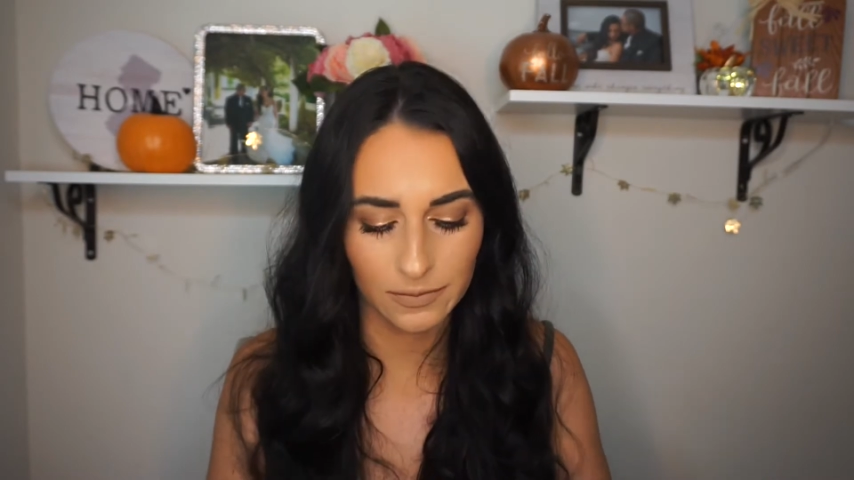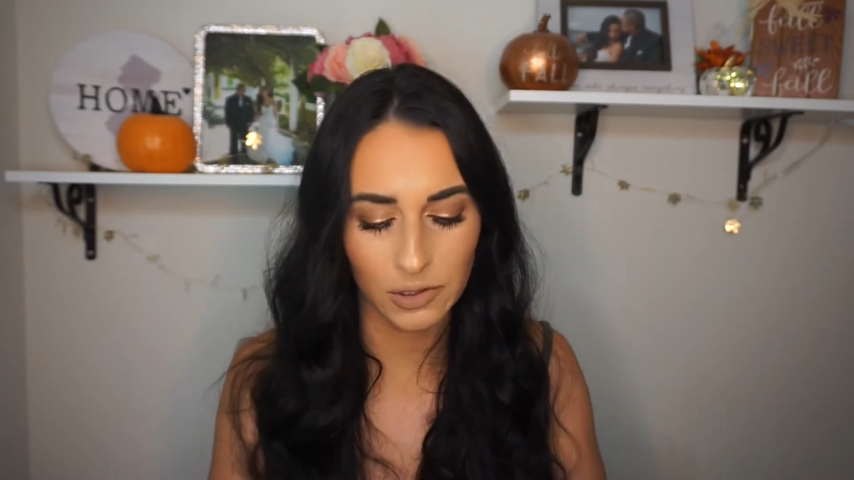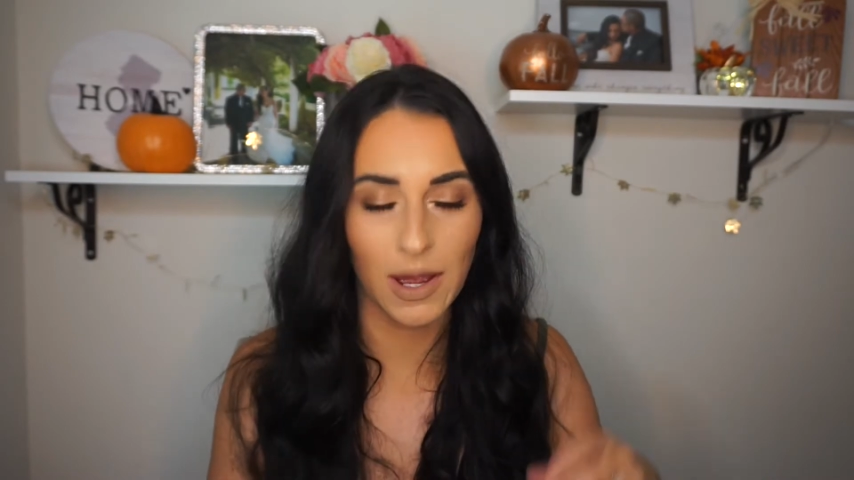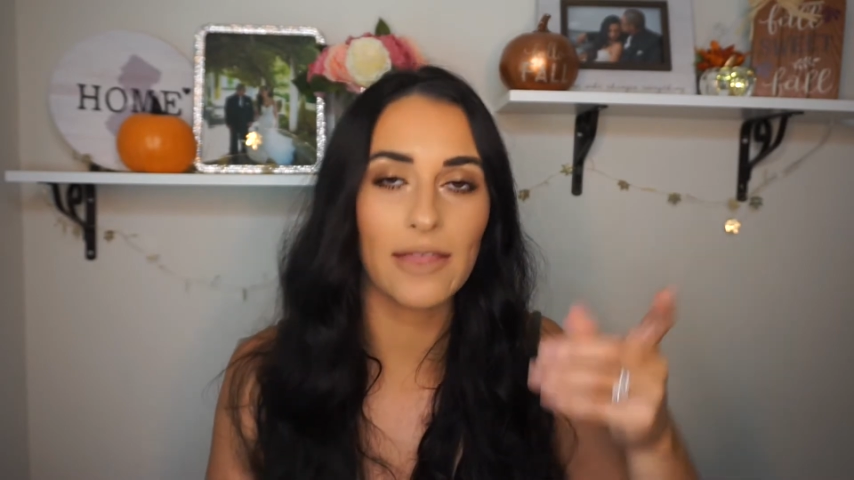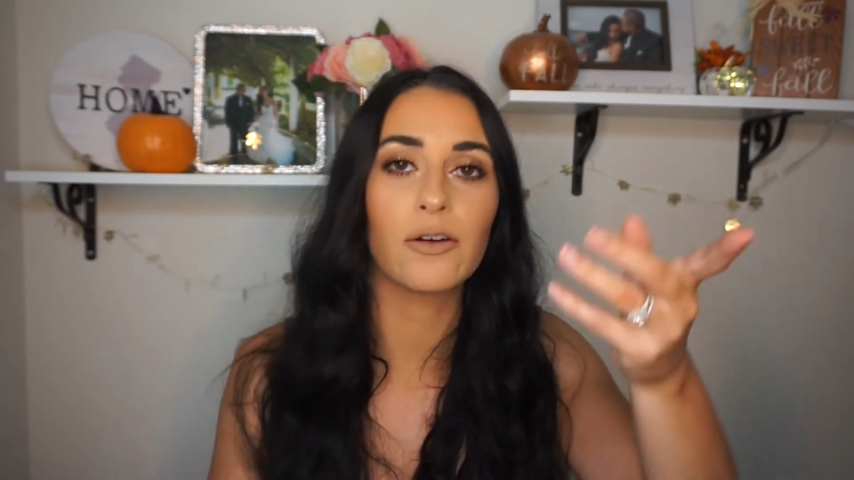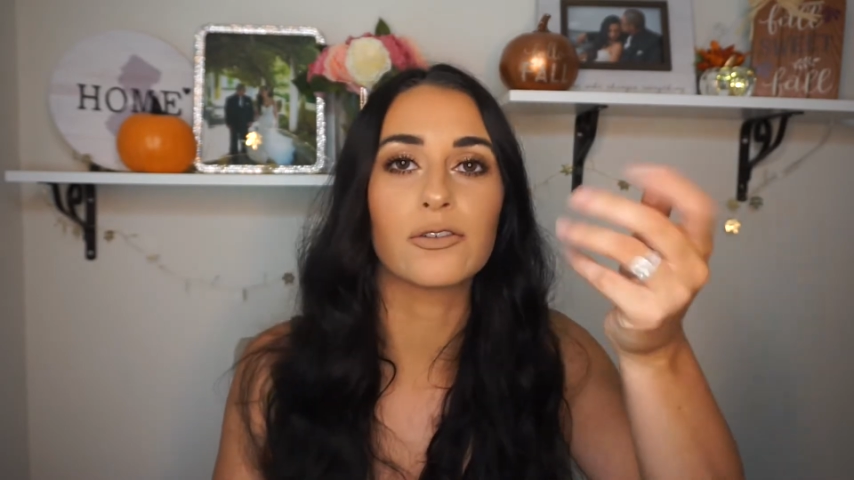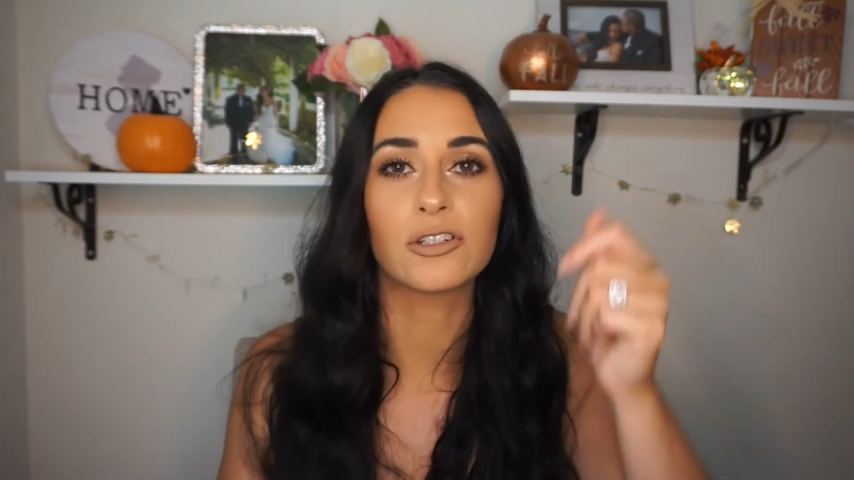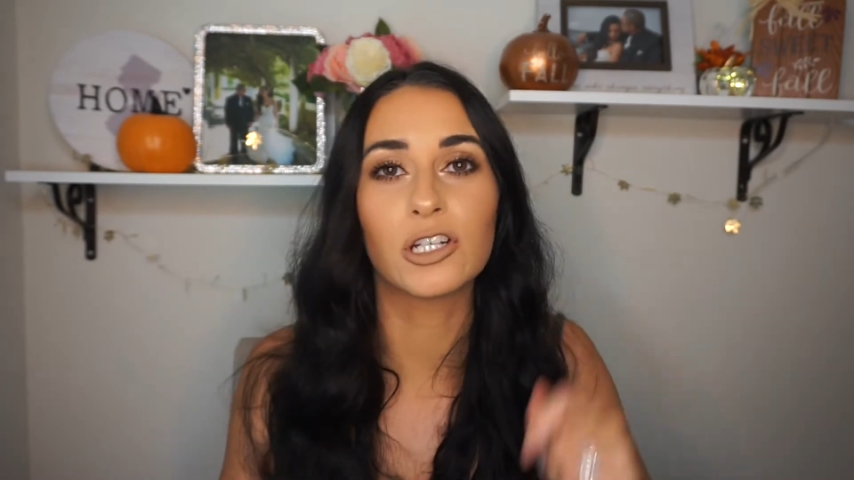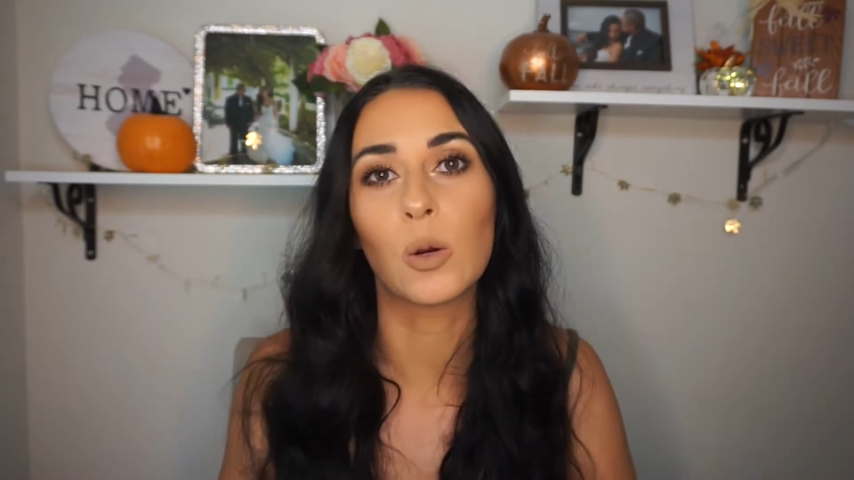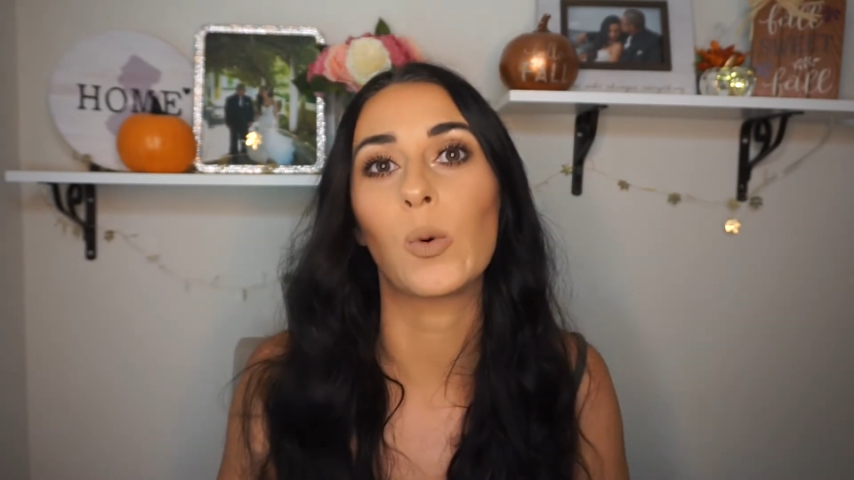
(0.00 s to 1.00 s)
So add those
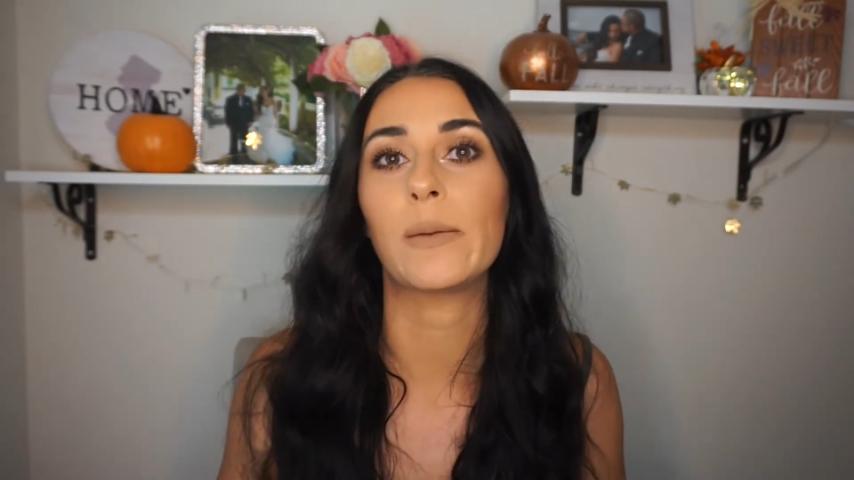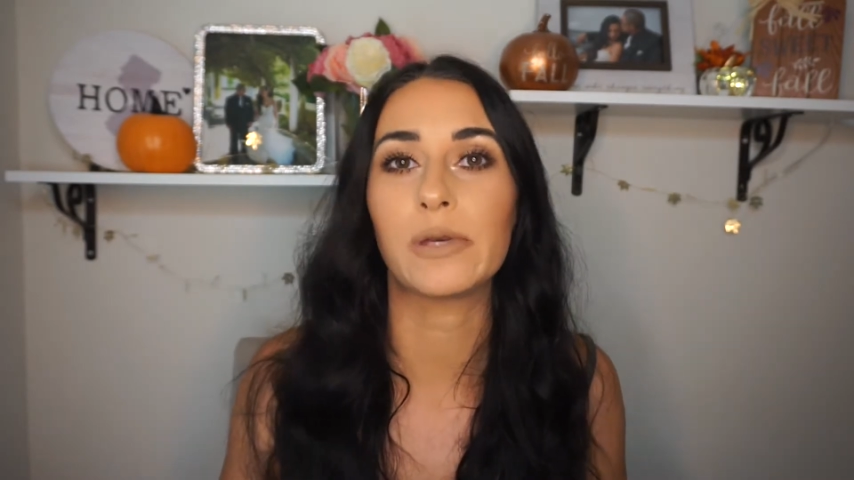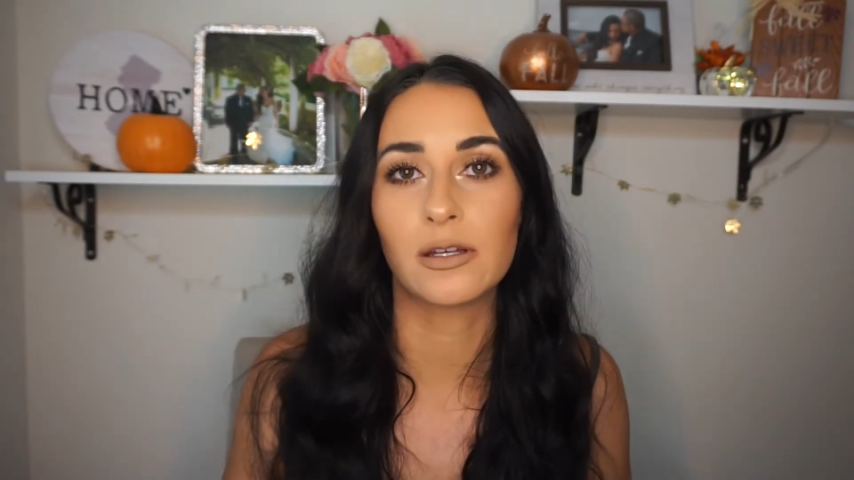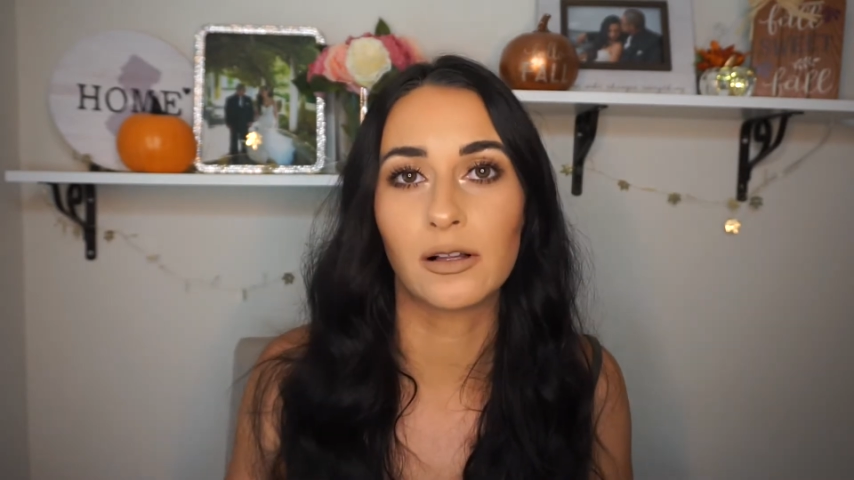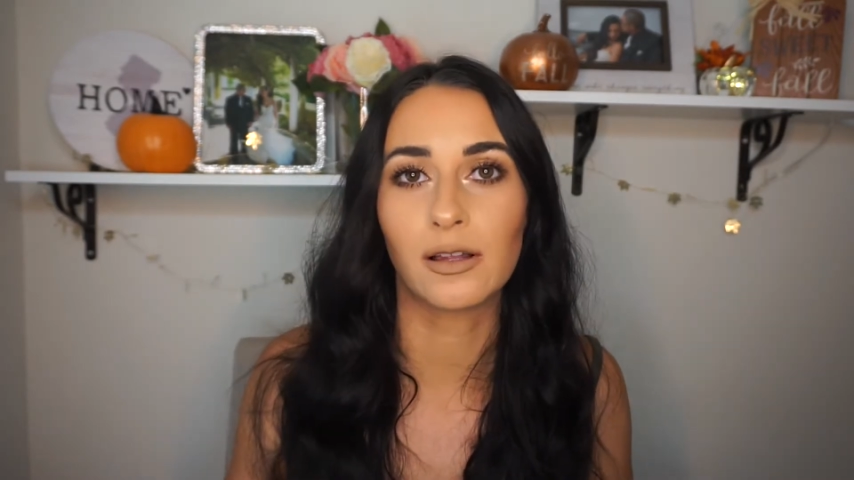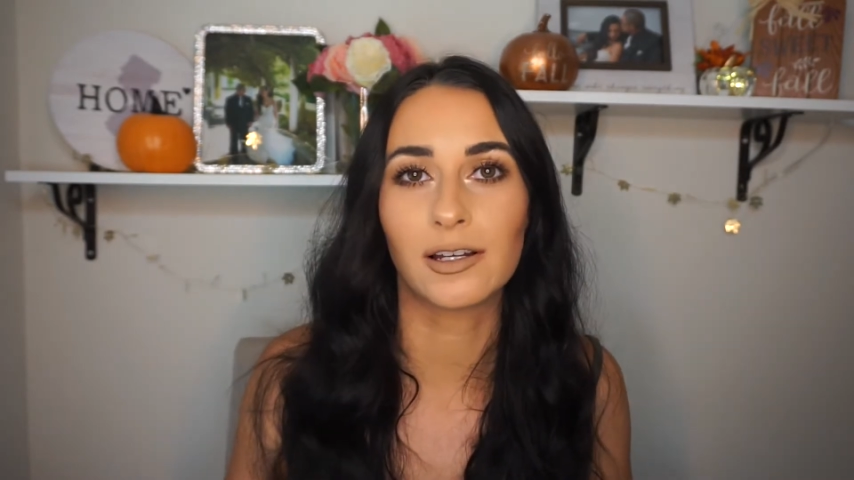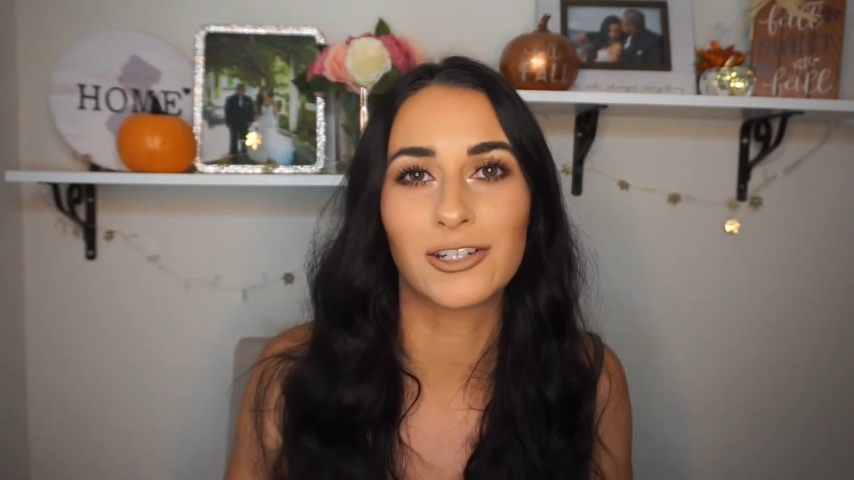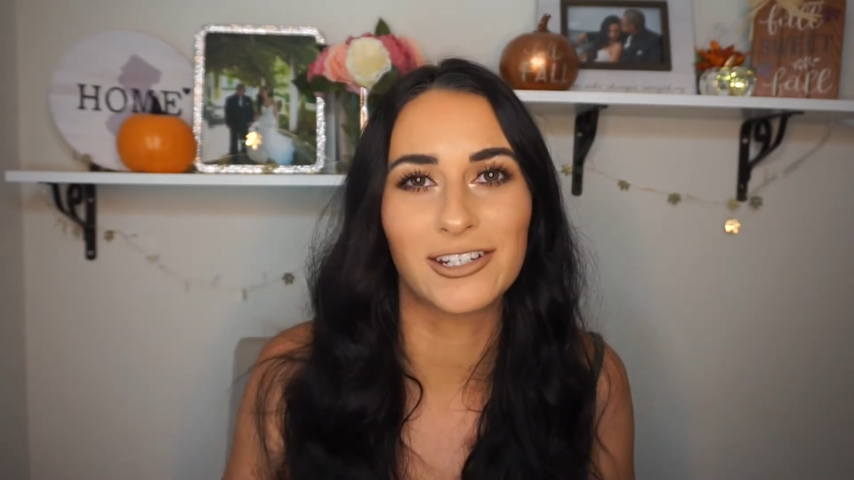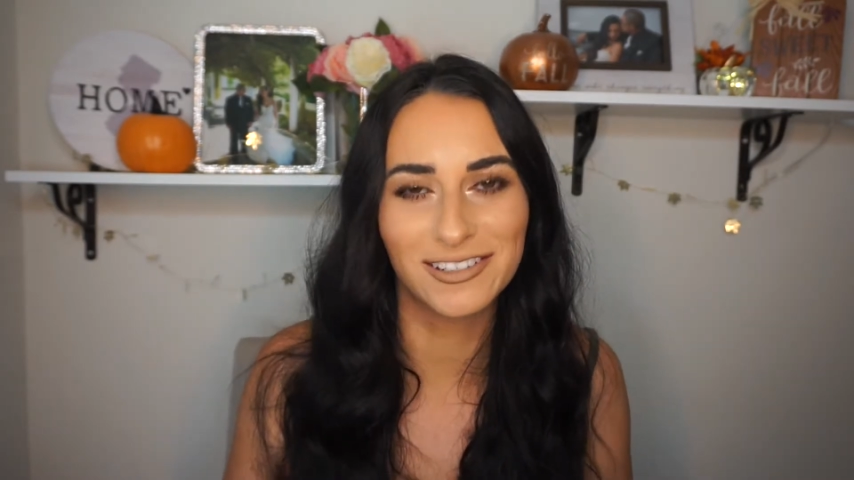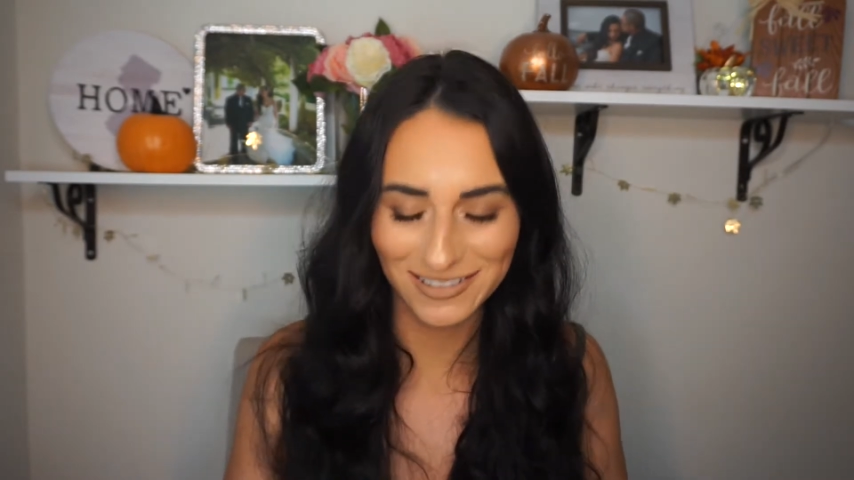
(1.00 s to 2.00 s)
to your wipey
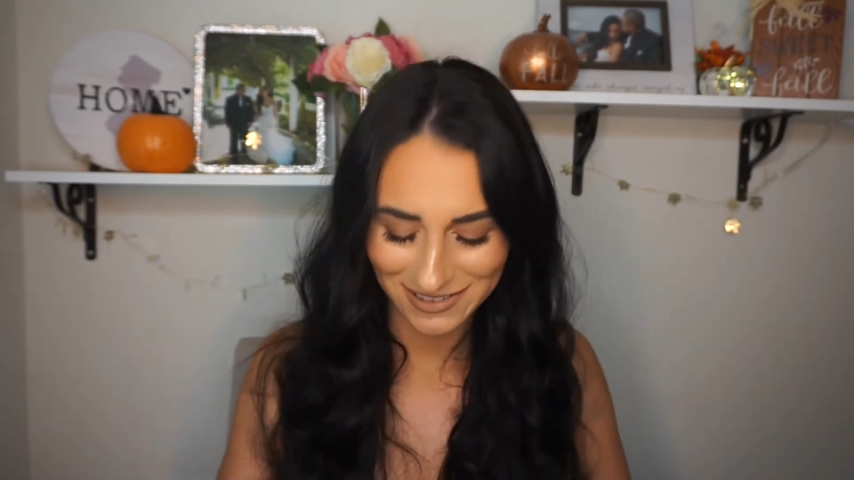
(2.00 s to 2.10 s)
collection.